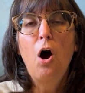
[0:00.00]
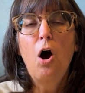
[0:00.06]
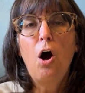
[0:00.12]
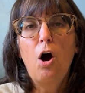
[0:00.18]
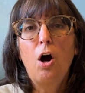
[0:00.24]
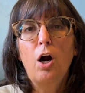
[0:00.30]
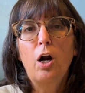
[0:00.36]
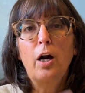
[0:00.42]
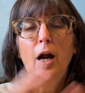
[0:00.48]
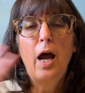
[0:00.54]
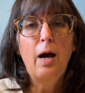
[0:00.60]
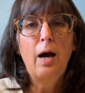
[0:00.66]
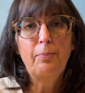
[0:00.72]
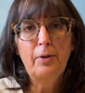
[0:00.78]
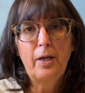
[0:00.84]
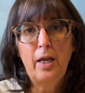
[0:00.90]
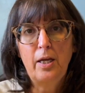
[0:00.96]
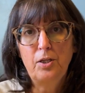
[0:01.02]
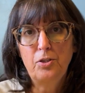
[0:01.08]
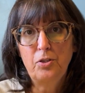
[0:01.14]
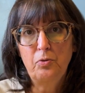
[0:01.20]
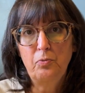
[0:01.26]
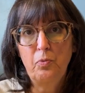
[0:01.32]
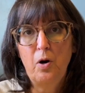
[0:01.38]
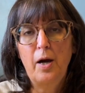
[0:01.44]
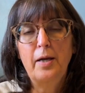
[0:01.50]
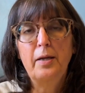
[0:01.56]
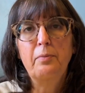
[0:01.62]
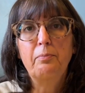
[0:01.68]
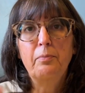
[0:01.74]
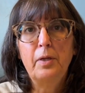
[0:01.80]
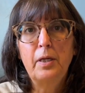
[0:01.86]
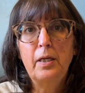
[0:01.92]
are application wide,
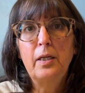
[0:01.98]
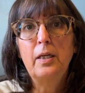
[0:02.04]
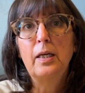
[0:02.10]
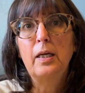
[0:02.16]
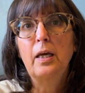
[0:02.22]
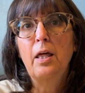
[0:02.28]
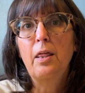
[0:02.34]
meaning